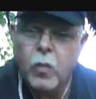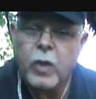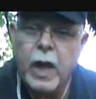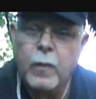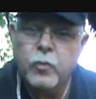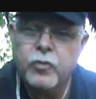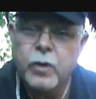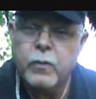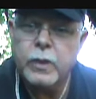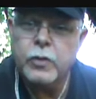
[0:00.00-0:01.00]
what I will
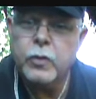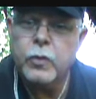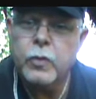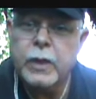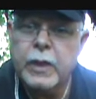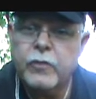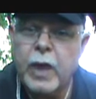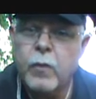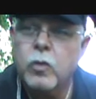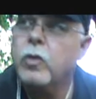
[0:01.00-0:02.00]
generally do is
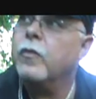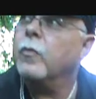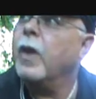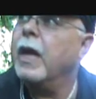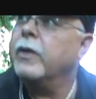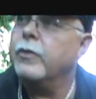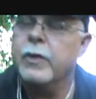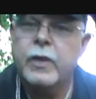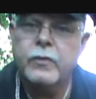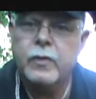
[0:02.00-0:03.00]
I will look for pine
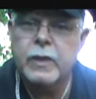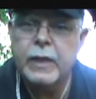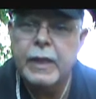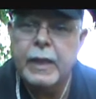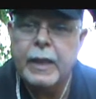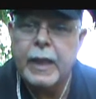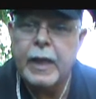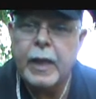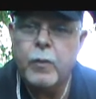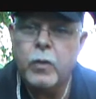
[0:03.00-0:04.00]
trees
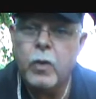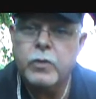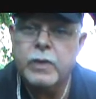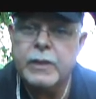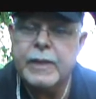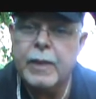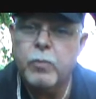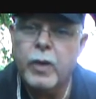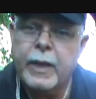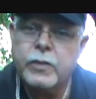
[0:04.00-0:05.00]
and I will go to the dead
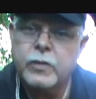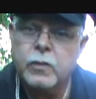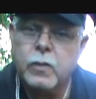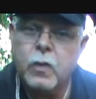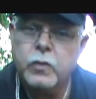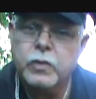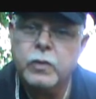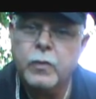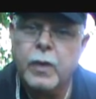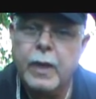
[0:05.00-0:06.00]
branches close to
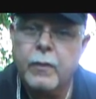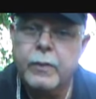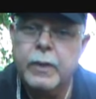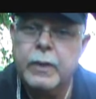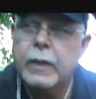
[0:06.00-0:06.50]
the ground,